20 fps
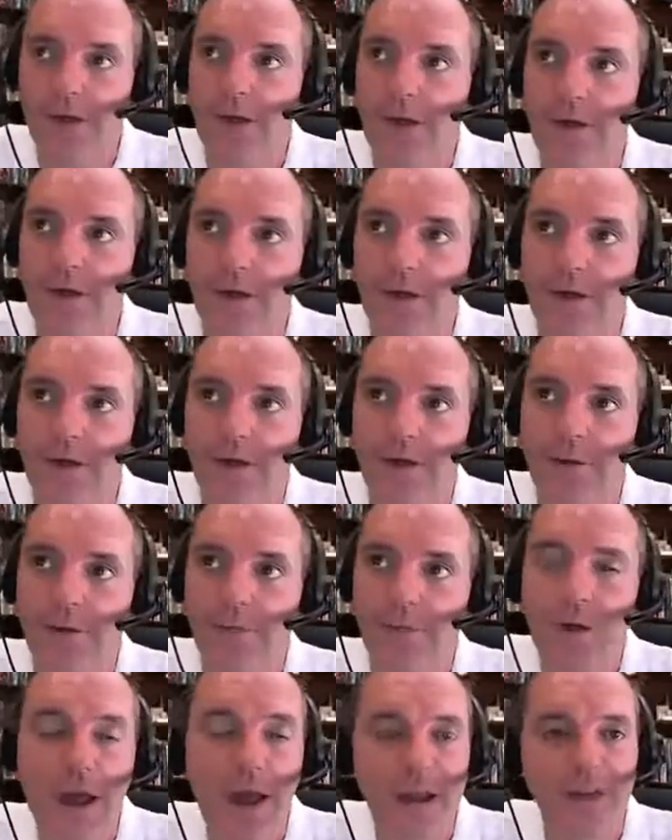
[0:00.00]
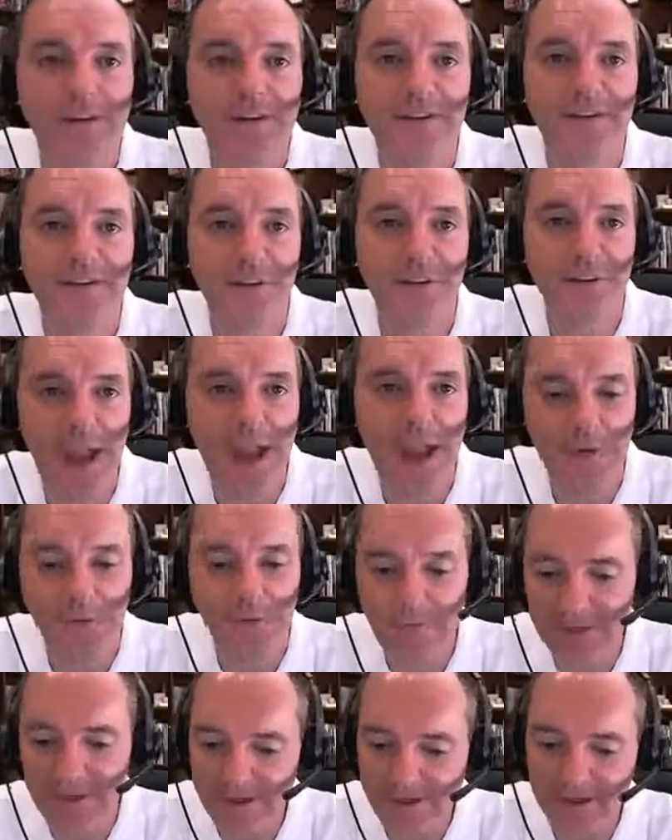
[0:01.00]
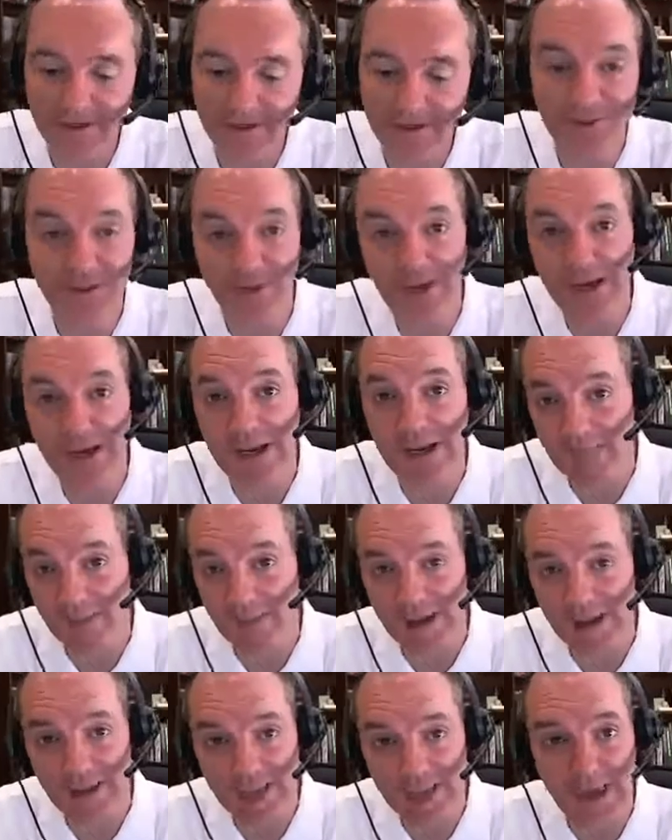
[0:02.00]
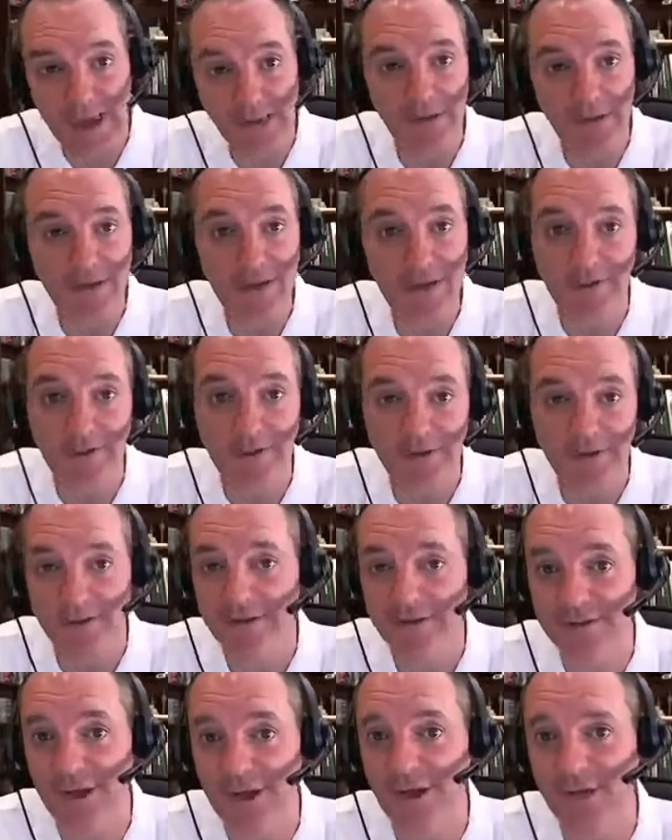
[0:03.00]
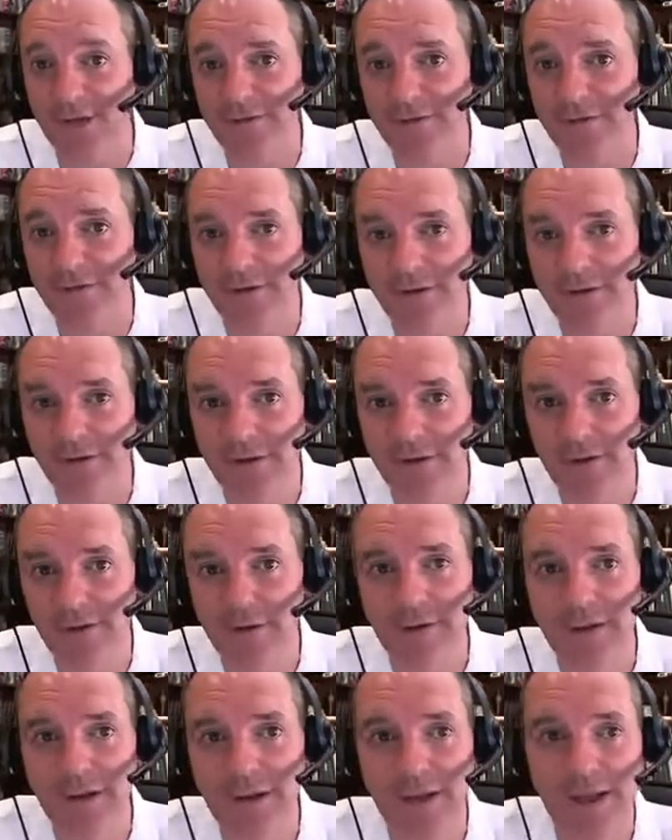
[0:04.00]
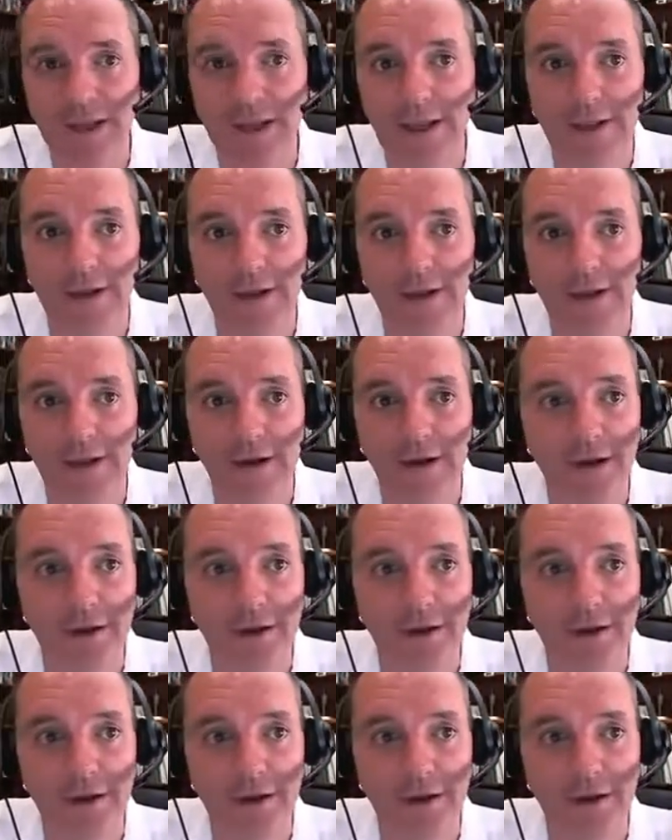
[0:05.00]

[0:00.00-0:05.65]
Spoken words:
products without being constrained by the application itself. And